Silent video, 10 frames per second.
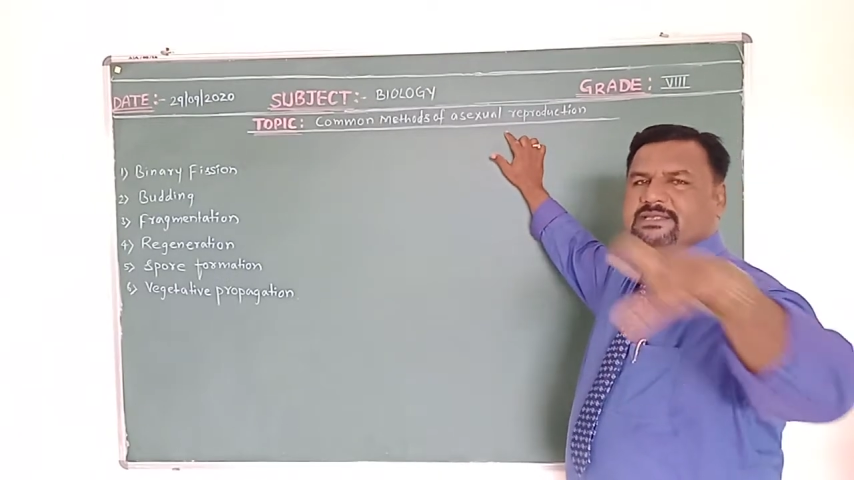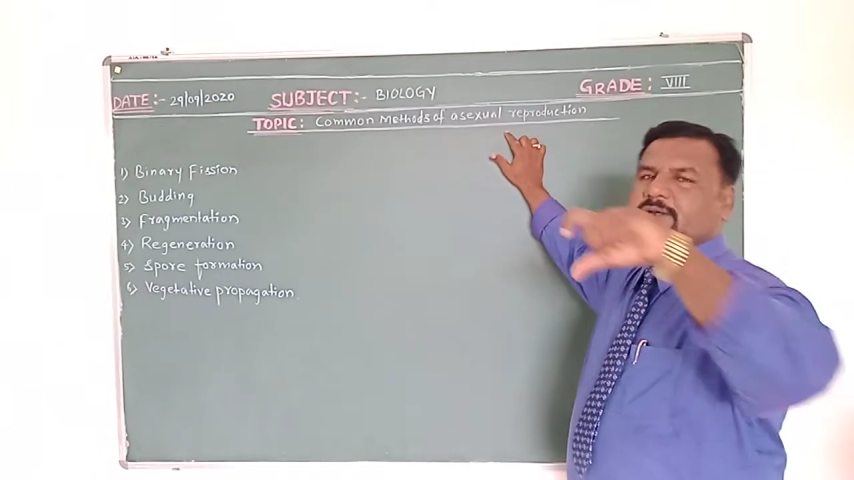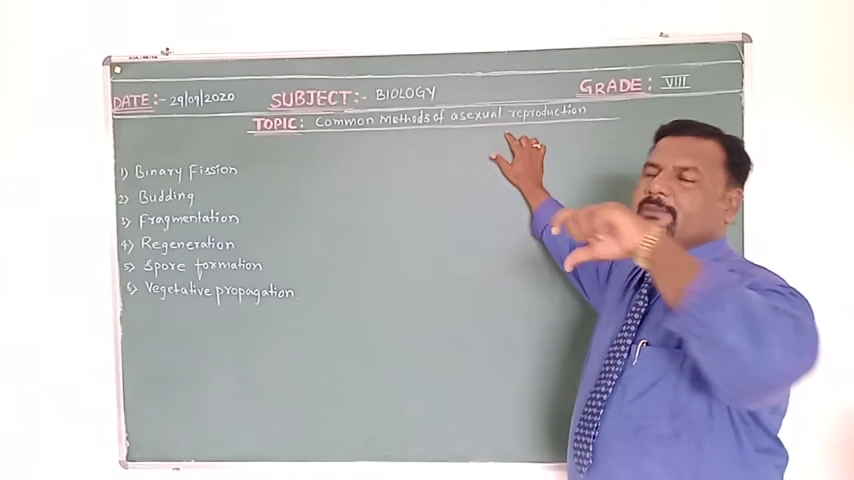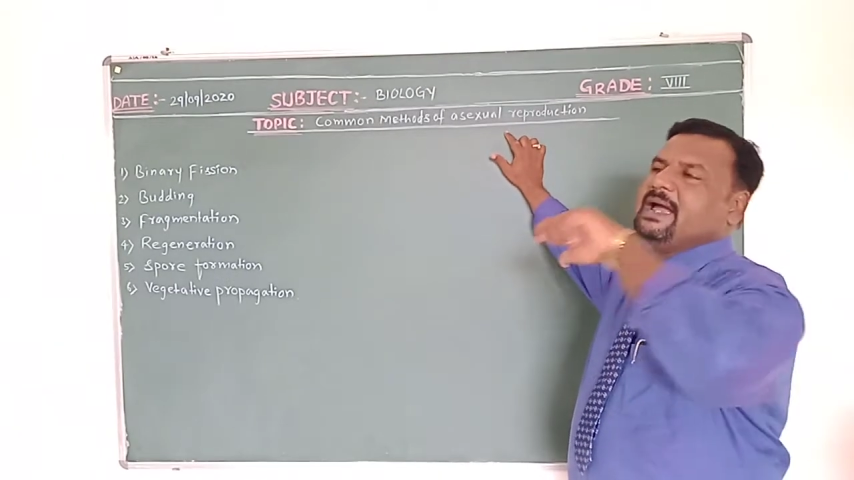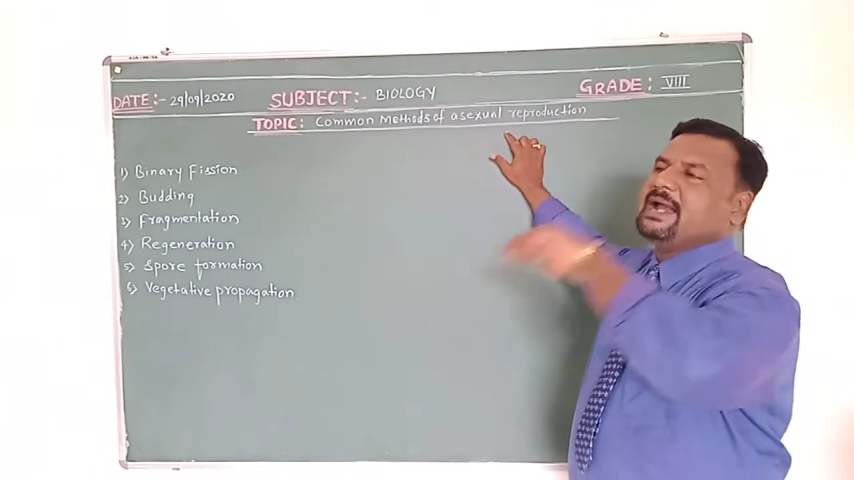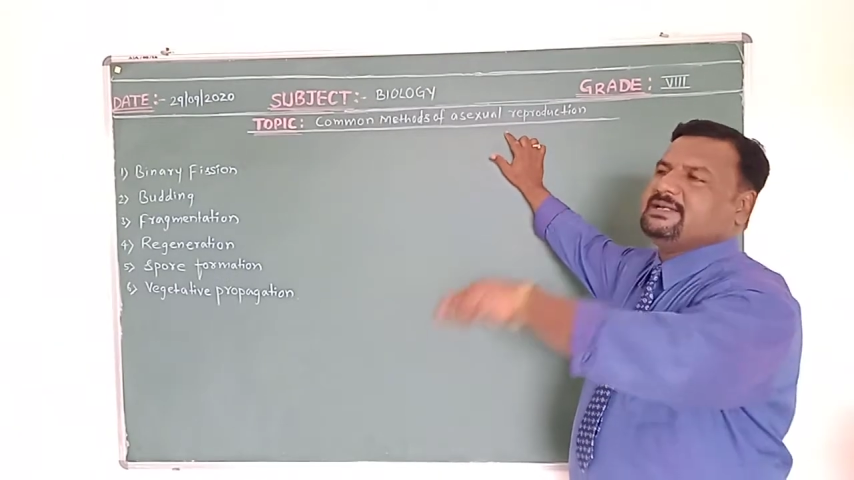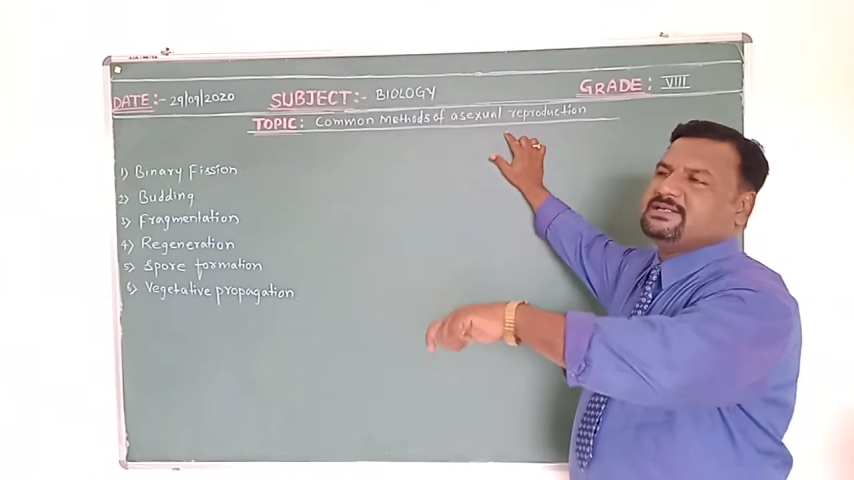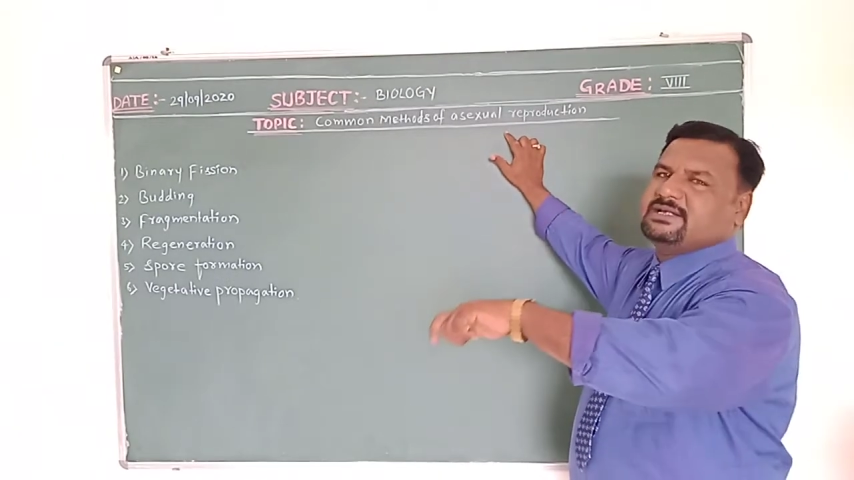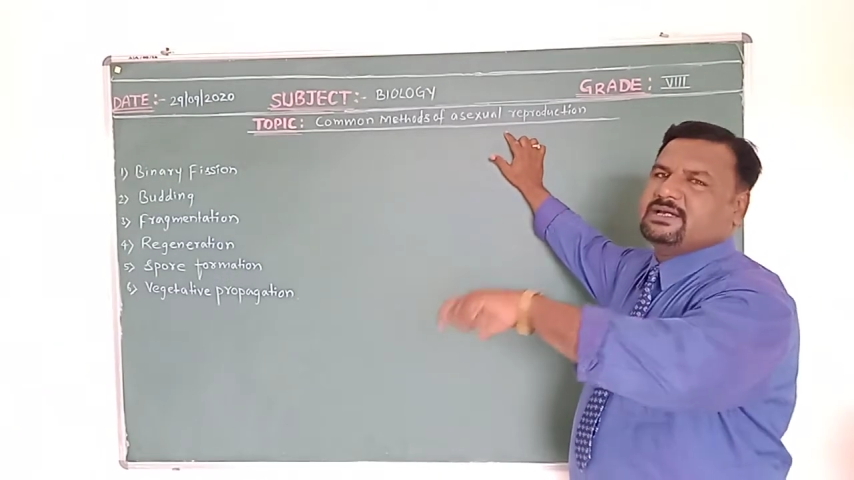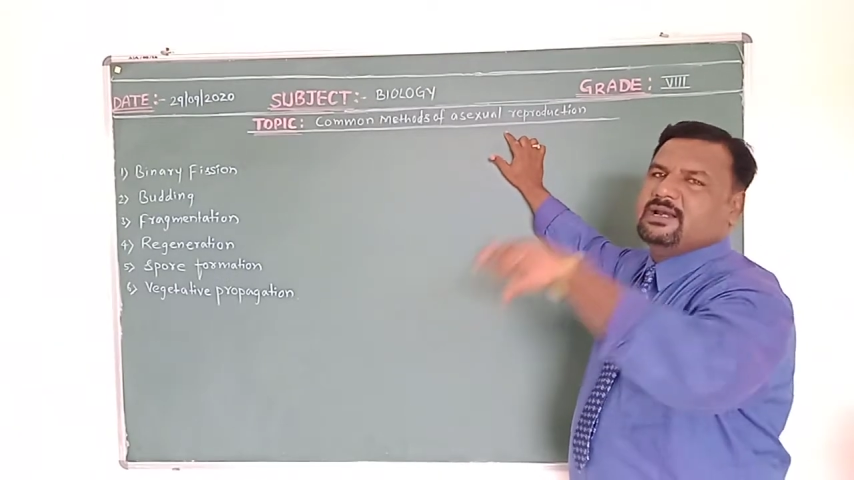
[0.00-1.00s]
they will be
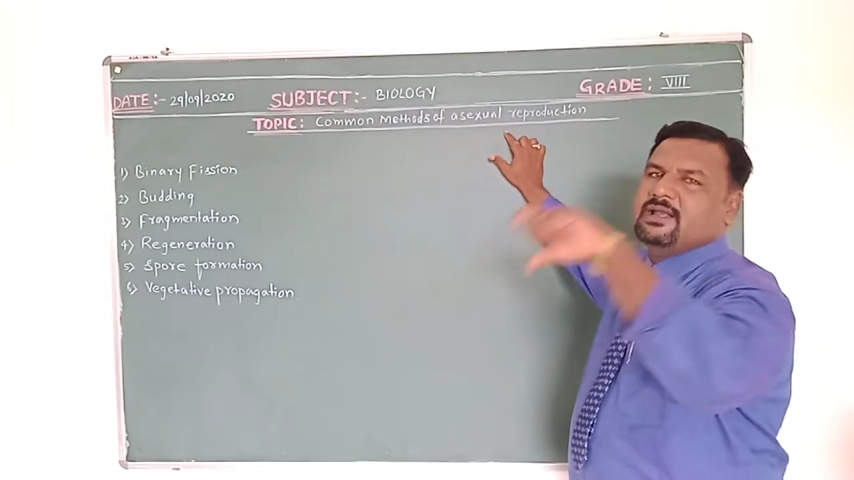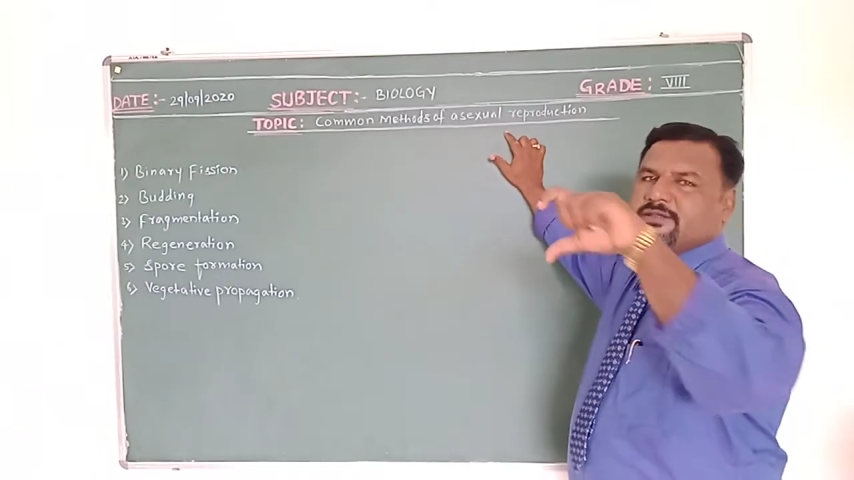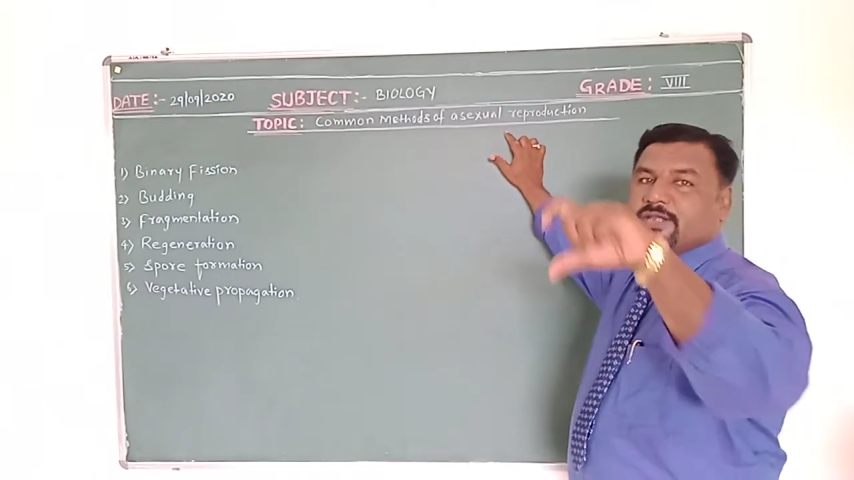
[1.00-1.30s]
identical.